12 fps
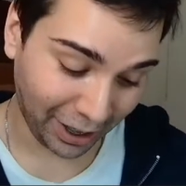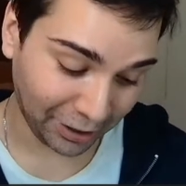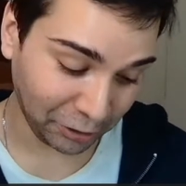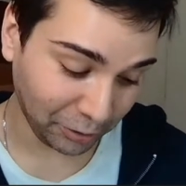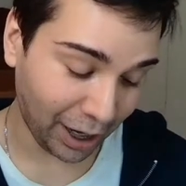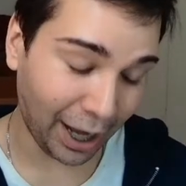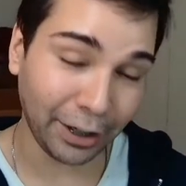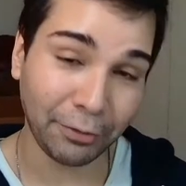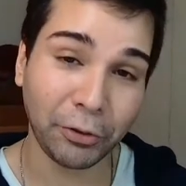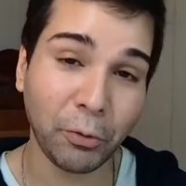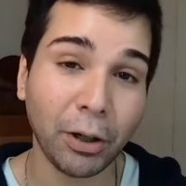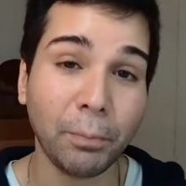And you kind of,
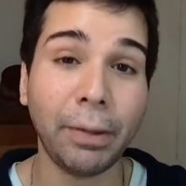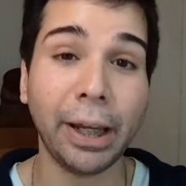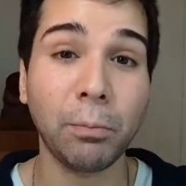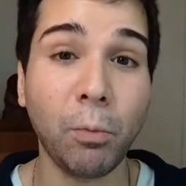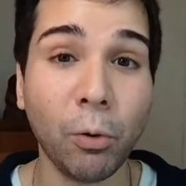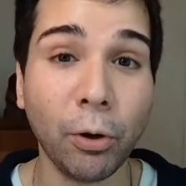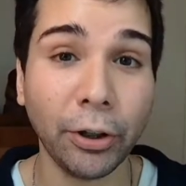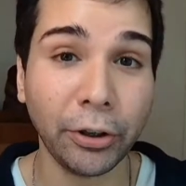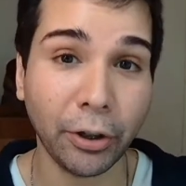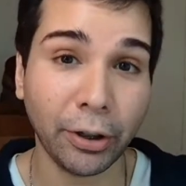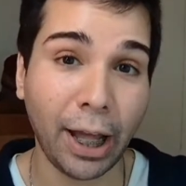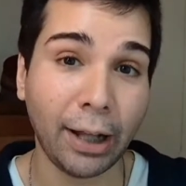if you want to make more,
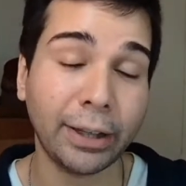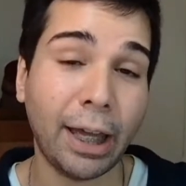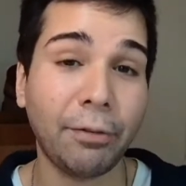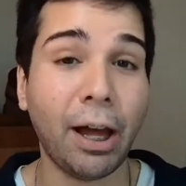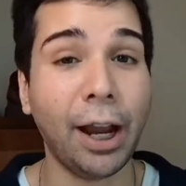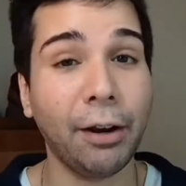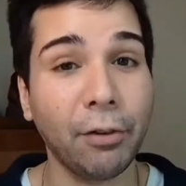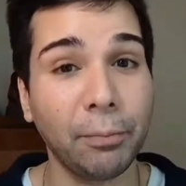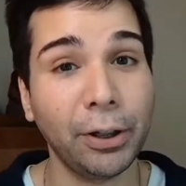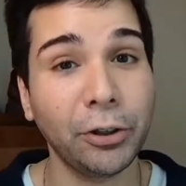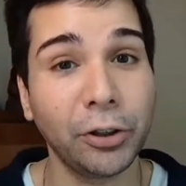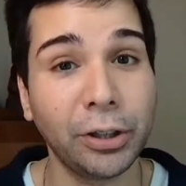you're going to have a higher
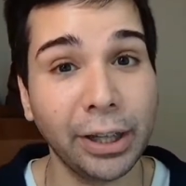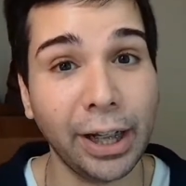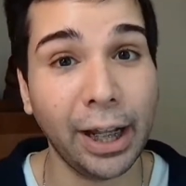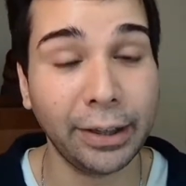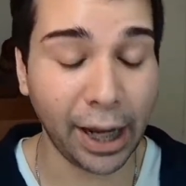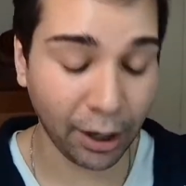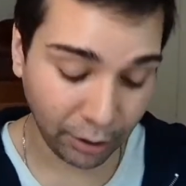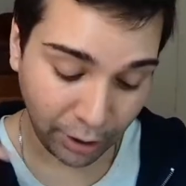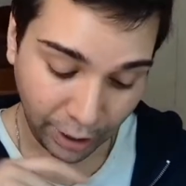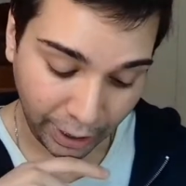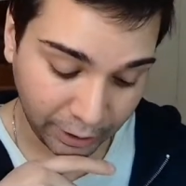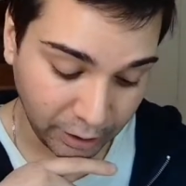vibration to get there.
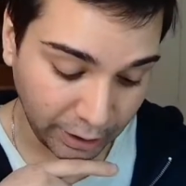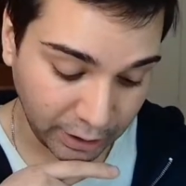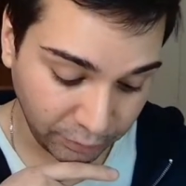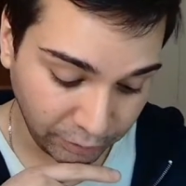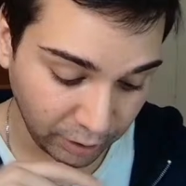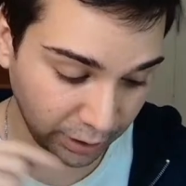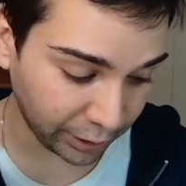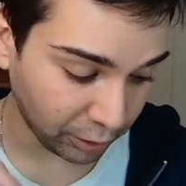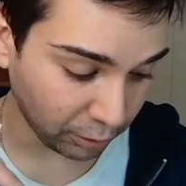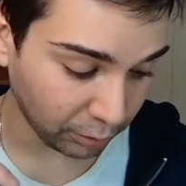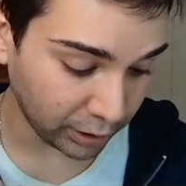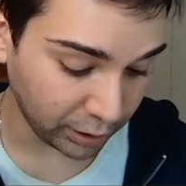It does feel like
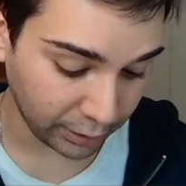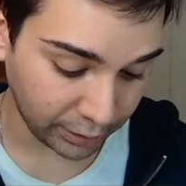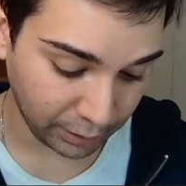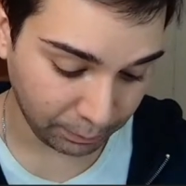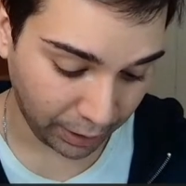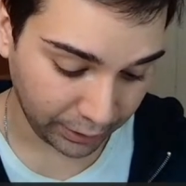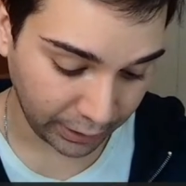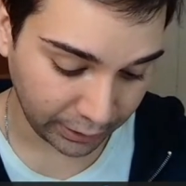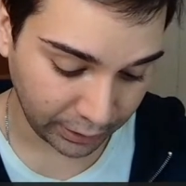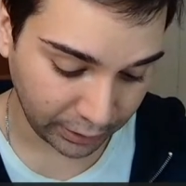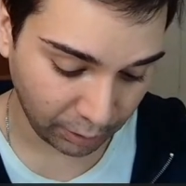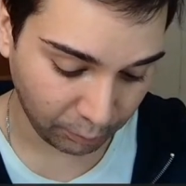you're stunted by this
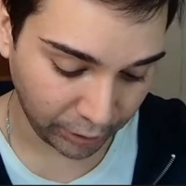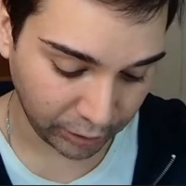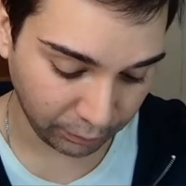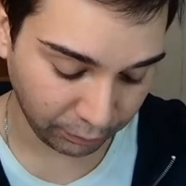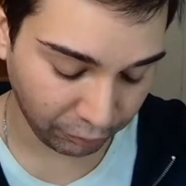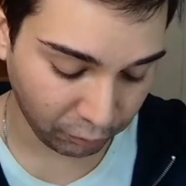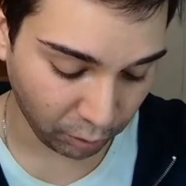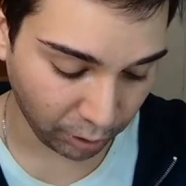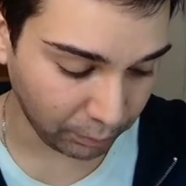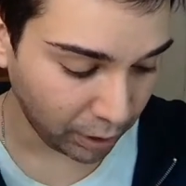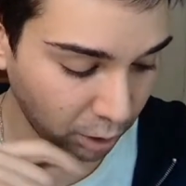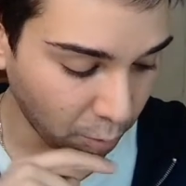in some way, shape, or
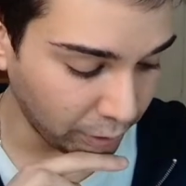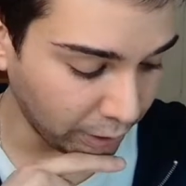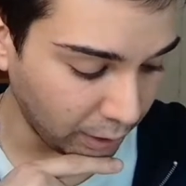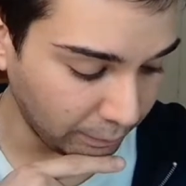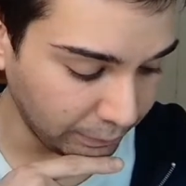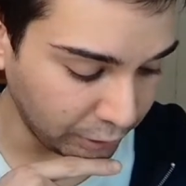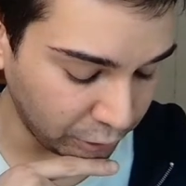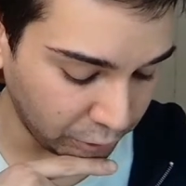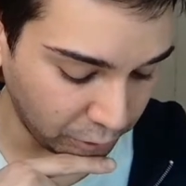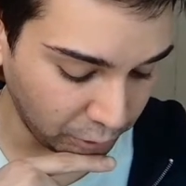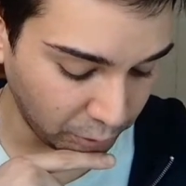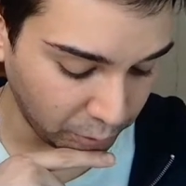form when it comes
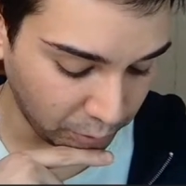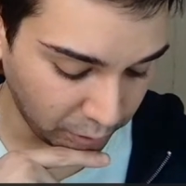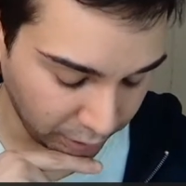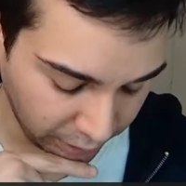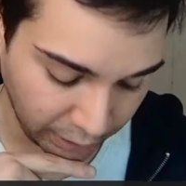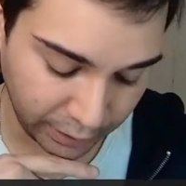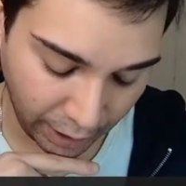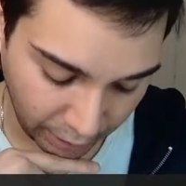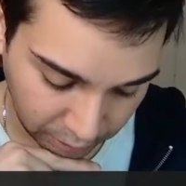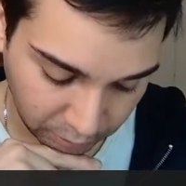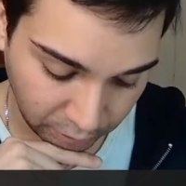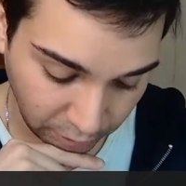to
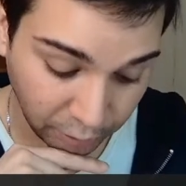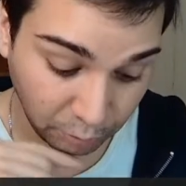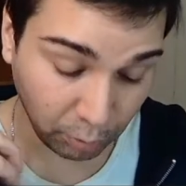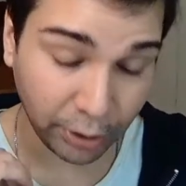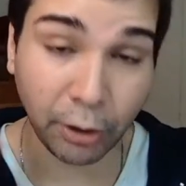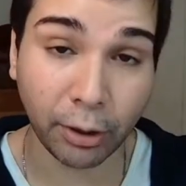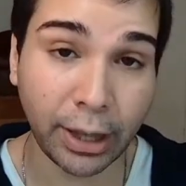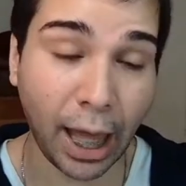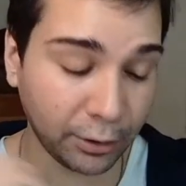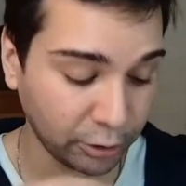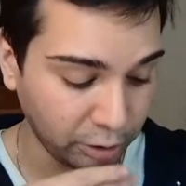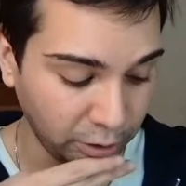what you're
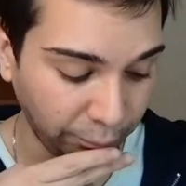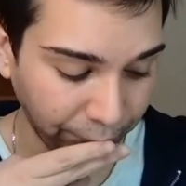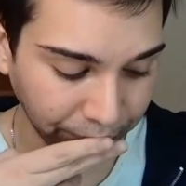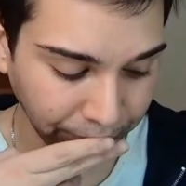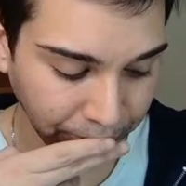attached to.